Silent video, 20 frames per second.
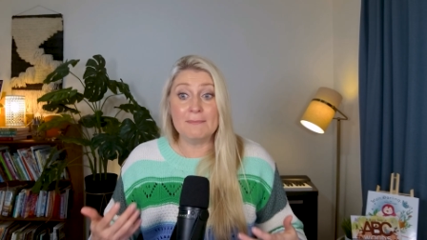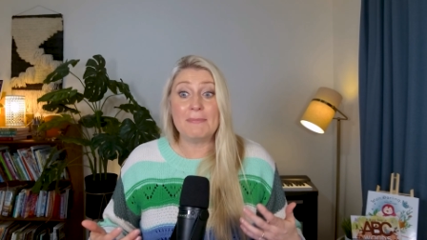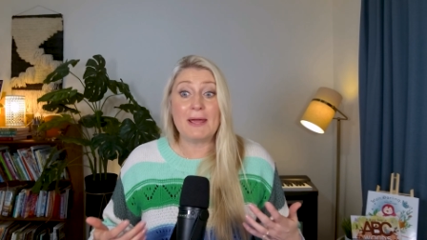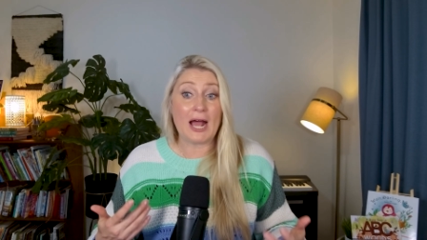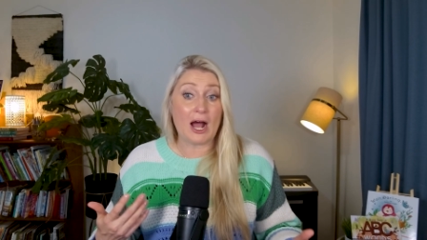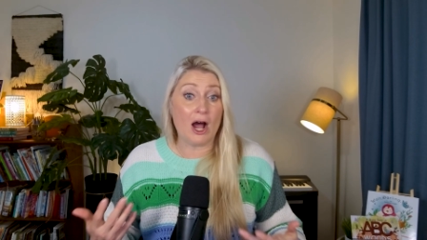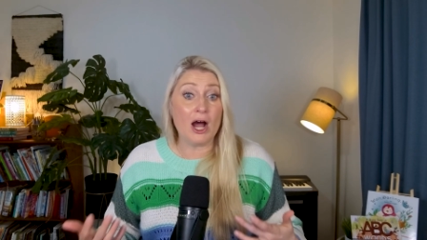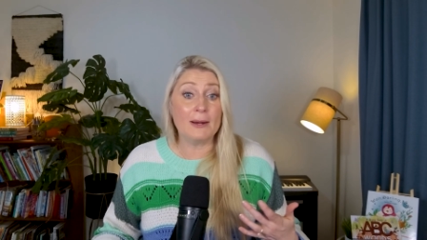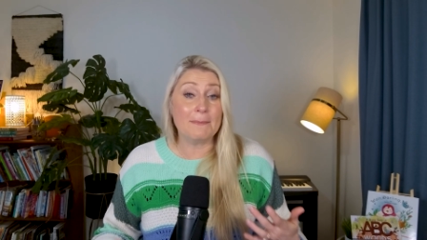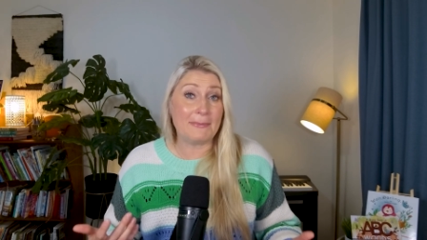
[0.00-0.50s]

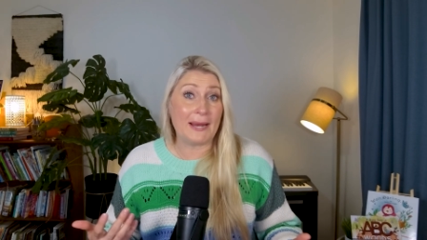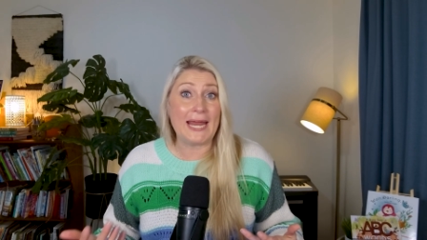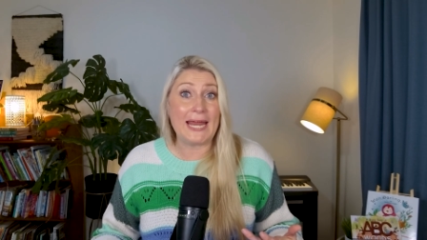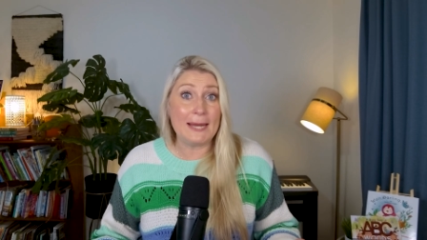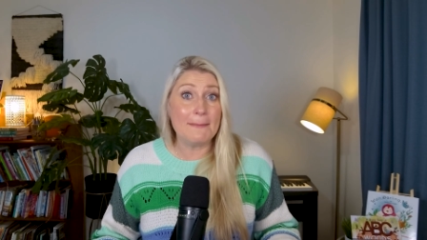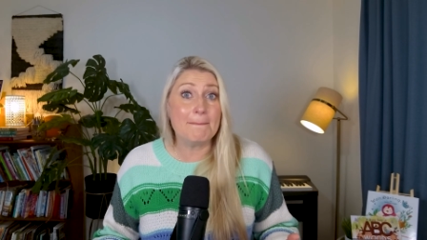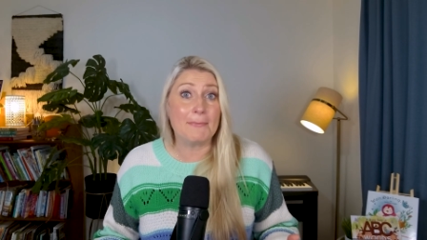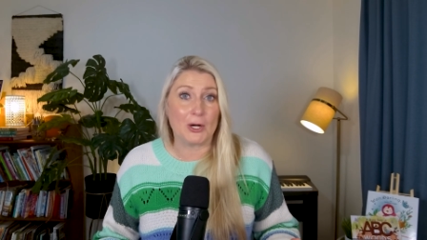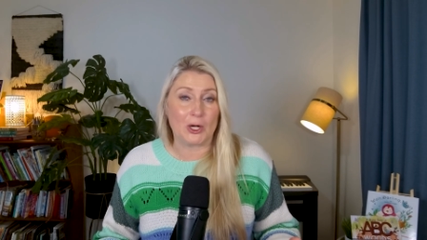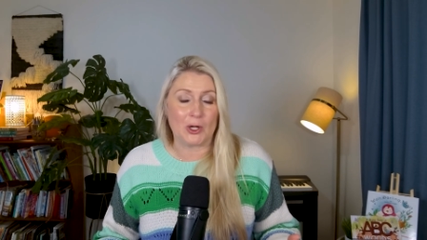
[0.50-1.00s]
on
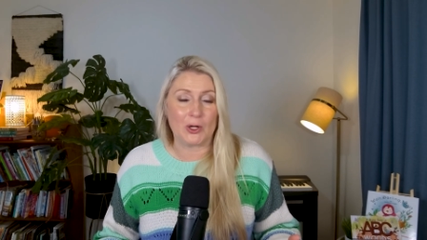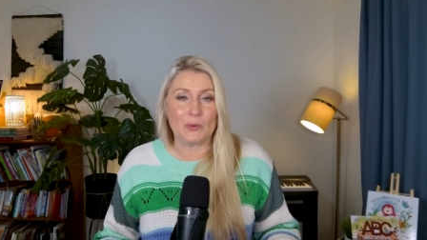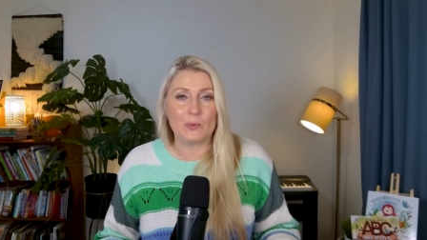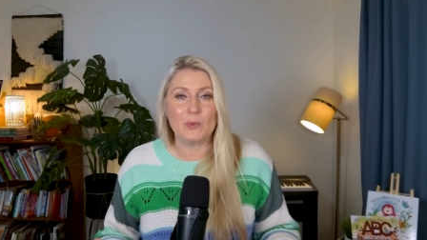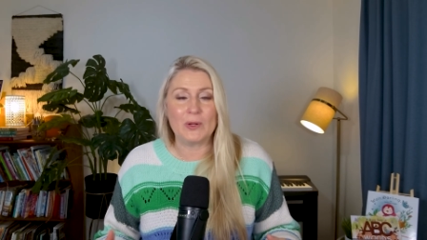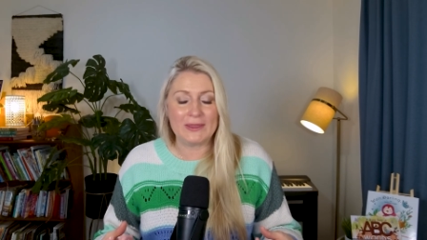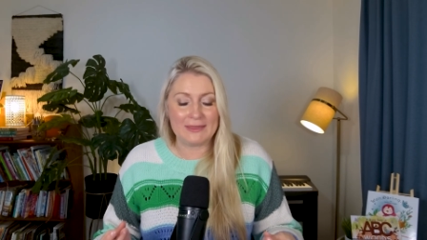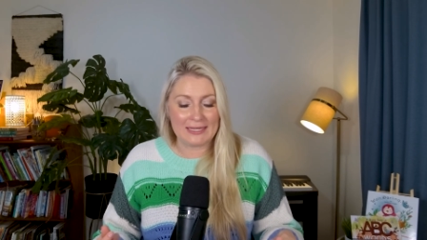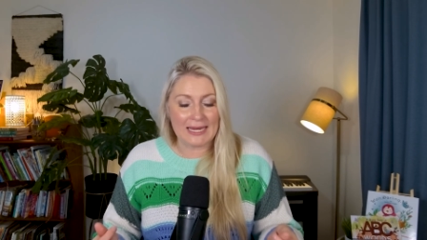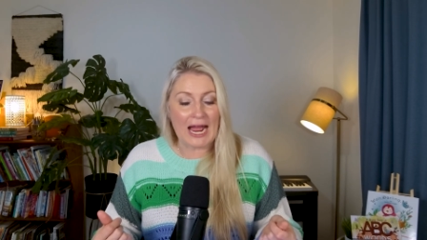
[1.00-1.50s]
paper
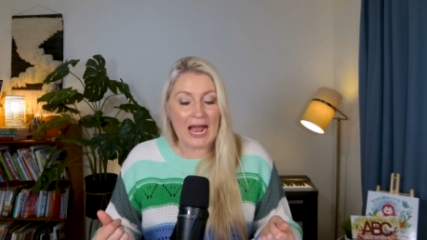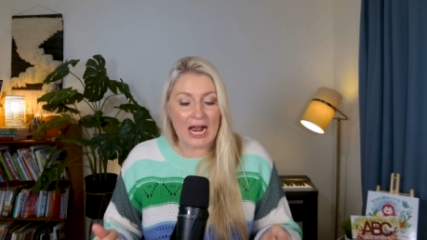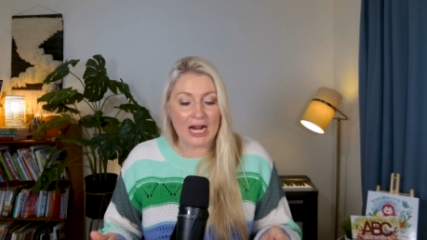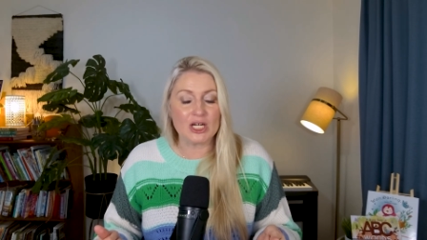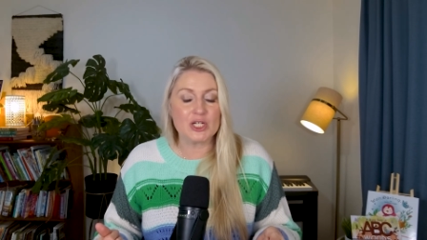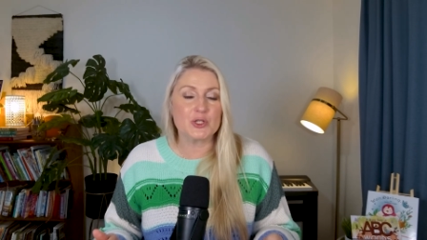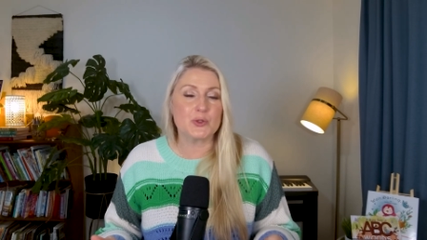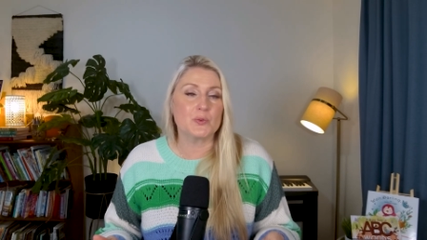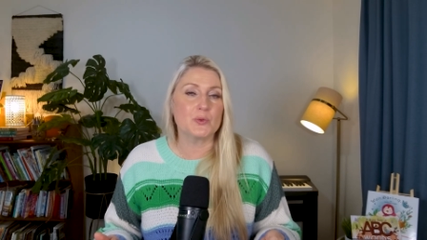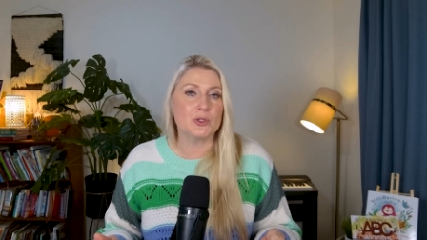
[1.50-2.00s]
with the
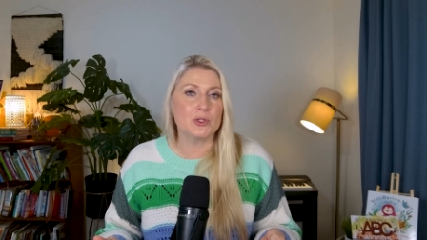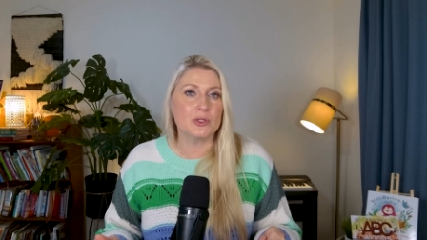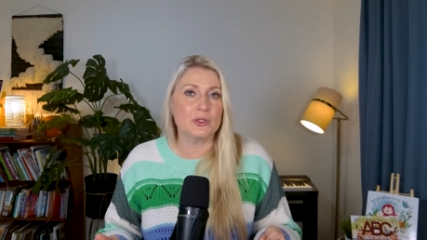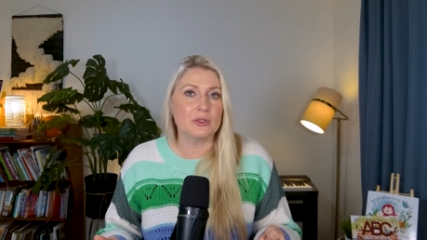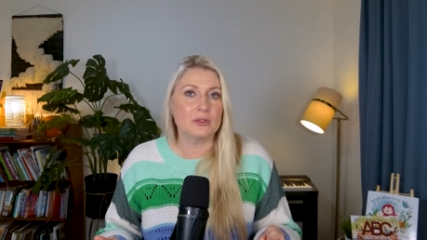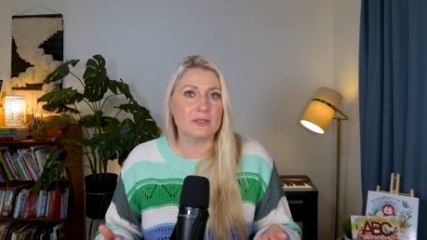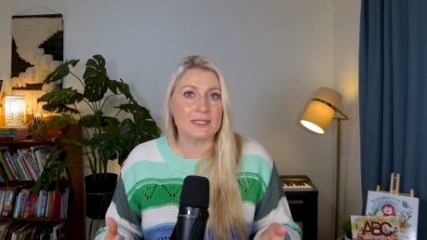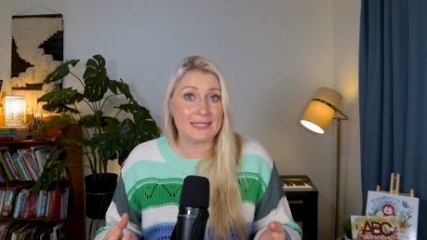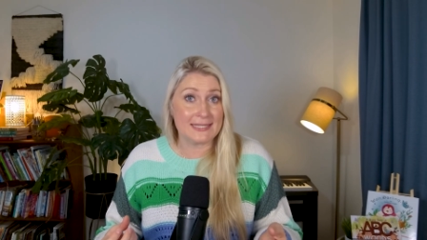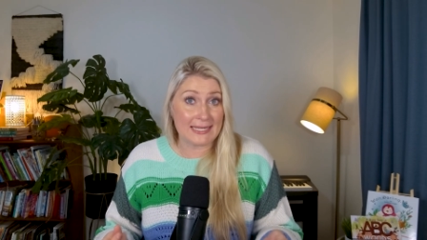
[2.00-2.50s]

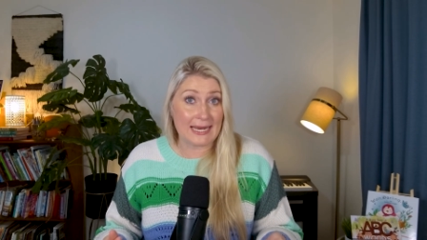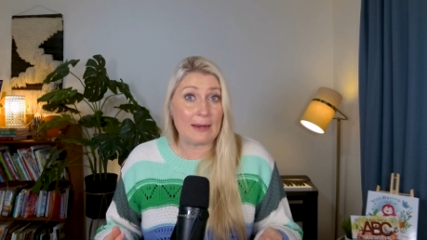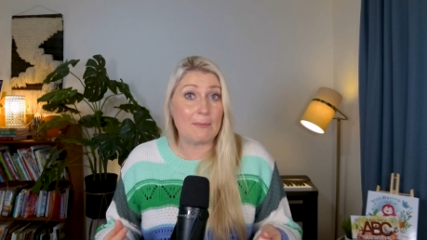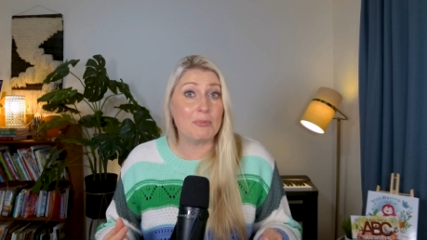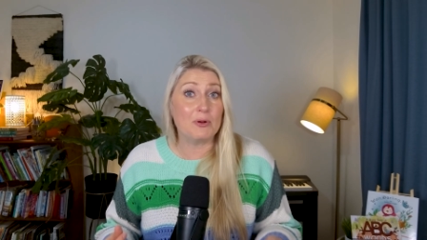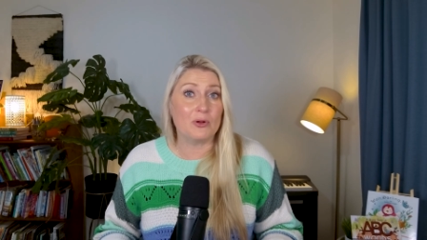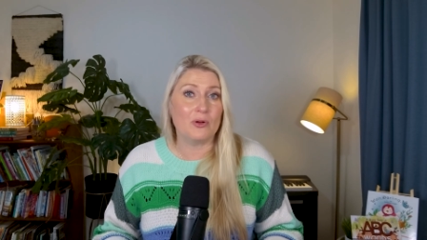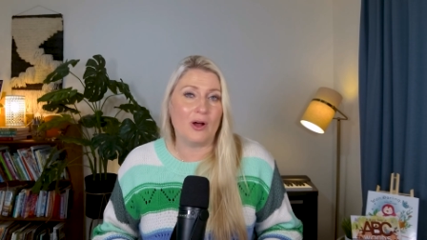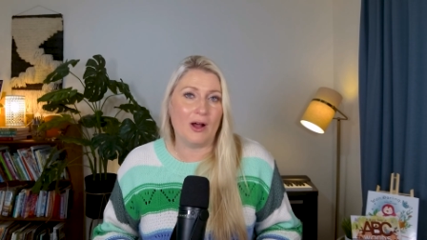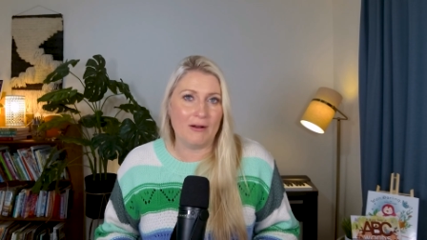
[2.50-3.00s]
actual
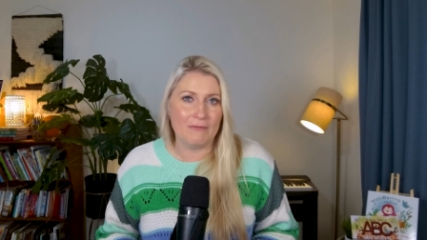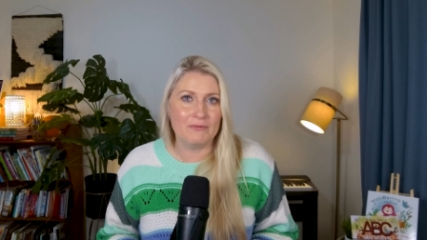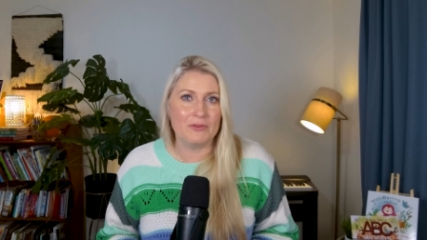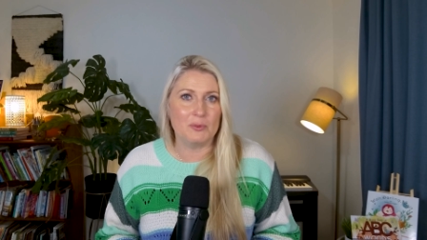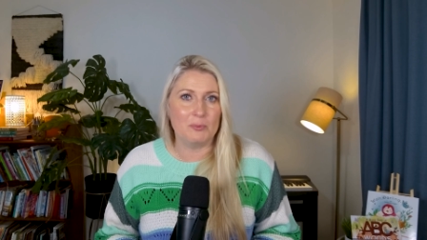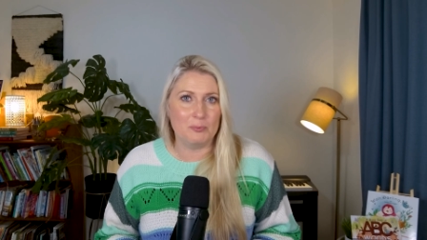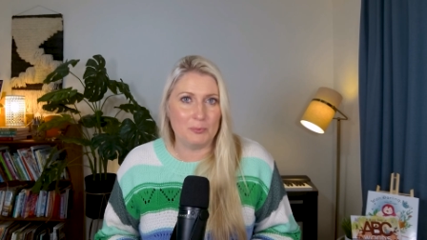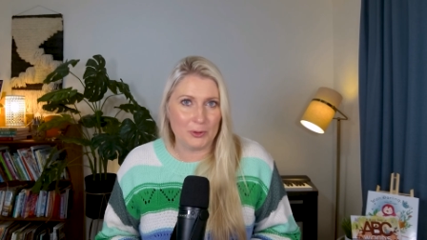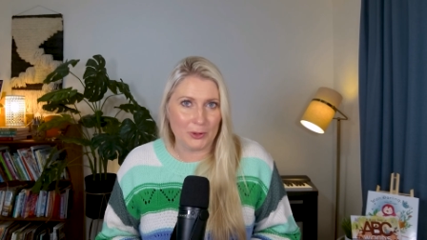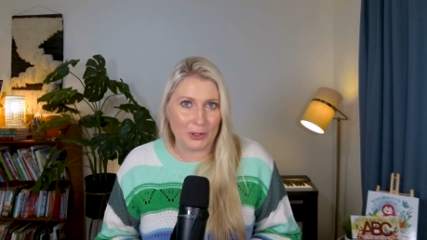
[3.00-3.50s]
sample of the
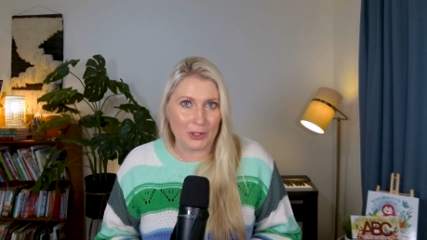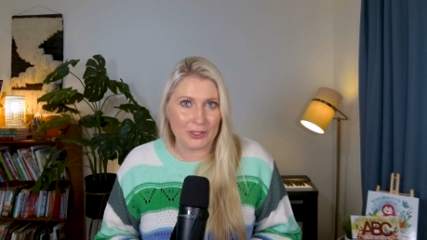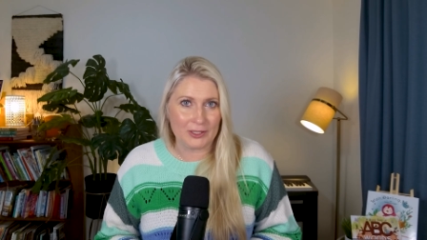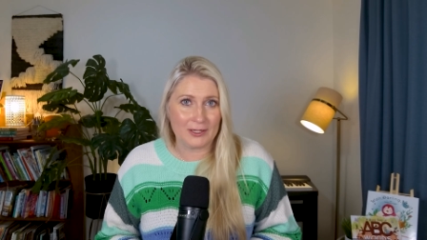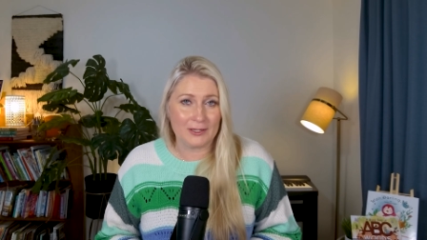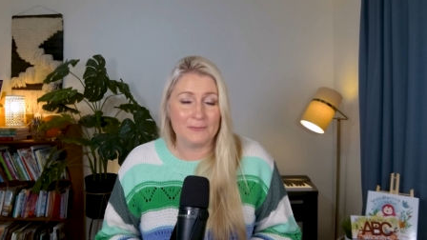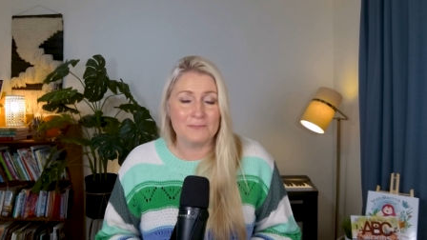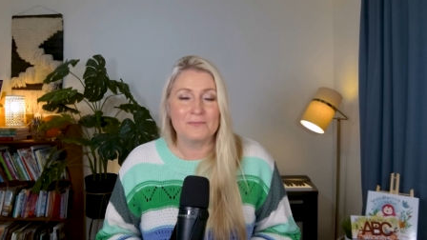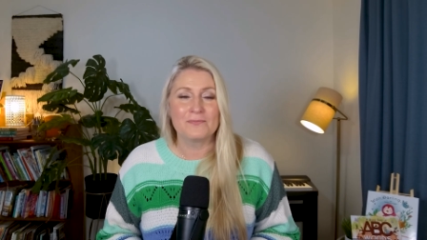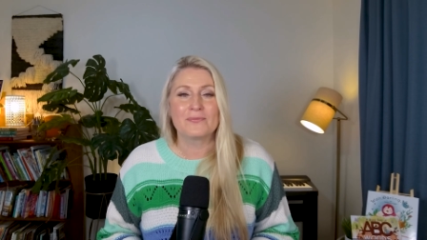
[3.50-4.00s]
book.